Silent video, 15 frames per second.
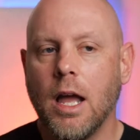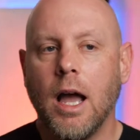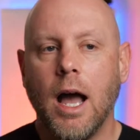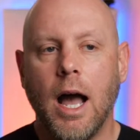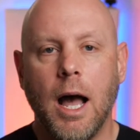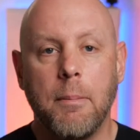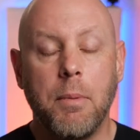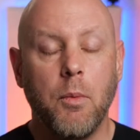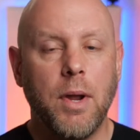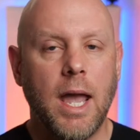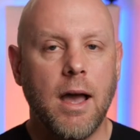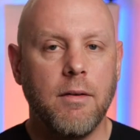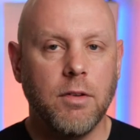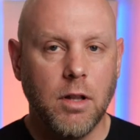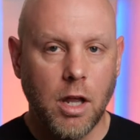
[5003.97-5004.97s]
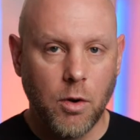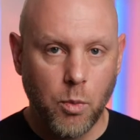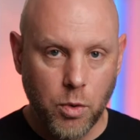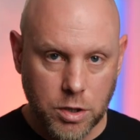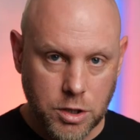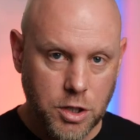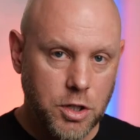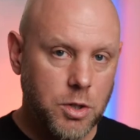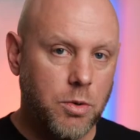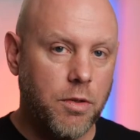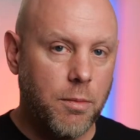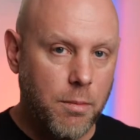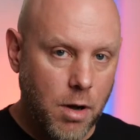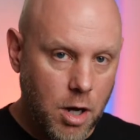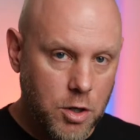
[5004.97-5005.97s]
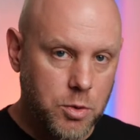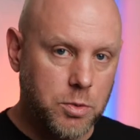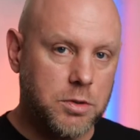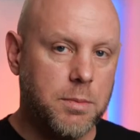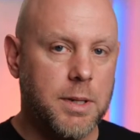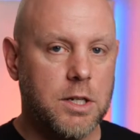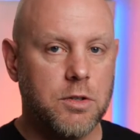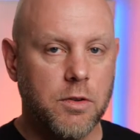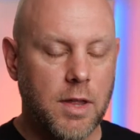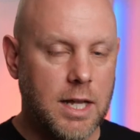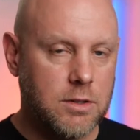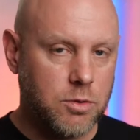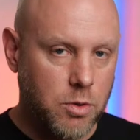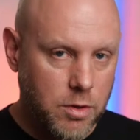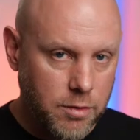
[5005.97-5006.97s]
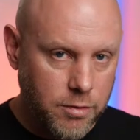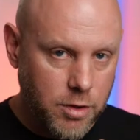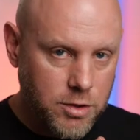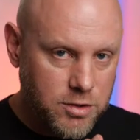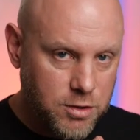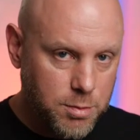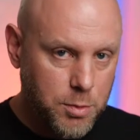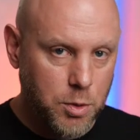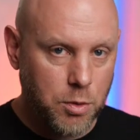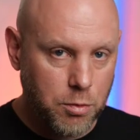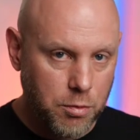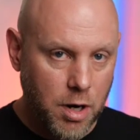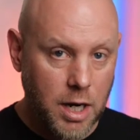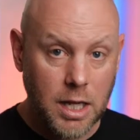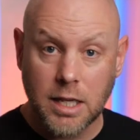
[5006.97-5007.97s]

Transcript: But we have a lot of work to do on the module to make sure that's sort of smooth running.